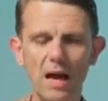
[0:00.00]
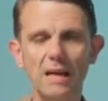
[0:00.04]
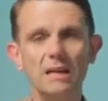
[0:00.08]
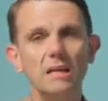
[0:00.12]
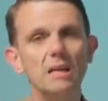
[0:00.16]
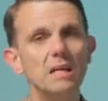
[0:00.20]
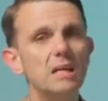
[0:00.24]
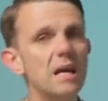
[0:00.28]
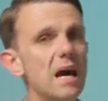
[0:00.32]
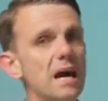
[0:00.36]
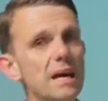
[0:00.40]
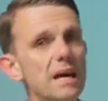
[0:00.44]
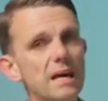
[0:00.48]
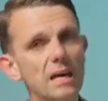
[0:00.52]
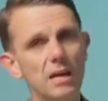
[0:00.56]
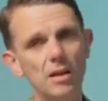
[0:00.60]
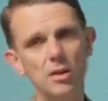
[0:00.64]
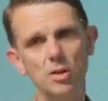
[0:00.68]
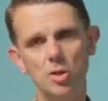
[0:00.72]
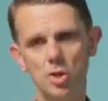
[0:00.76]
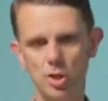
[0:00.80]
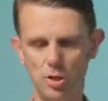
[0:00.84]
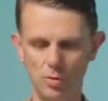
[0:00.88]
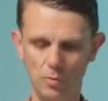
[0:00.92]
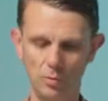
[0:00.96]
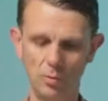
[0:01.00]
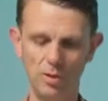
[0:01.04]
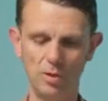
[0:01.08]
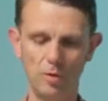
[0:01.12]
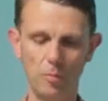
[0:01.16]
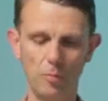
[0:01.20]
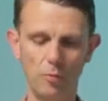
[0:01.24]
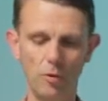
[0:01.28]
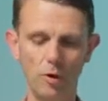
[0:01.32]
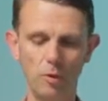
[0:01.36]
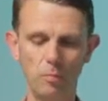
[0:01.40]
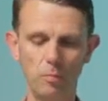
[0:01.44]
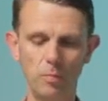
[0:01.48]
engage with
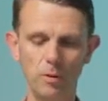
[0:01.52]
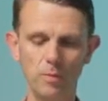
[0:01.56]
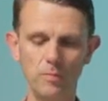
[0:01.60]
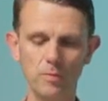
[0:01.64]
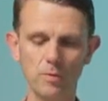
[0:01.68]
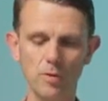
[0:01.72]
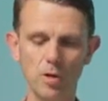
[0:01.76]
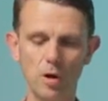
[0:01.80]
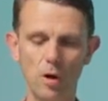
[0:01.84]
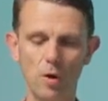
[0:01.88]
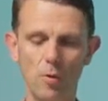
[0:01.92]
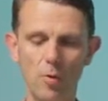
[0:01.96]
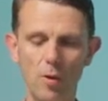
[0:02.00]
the problems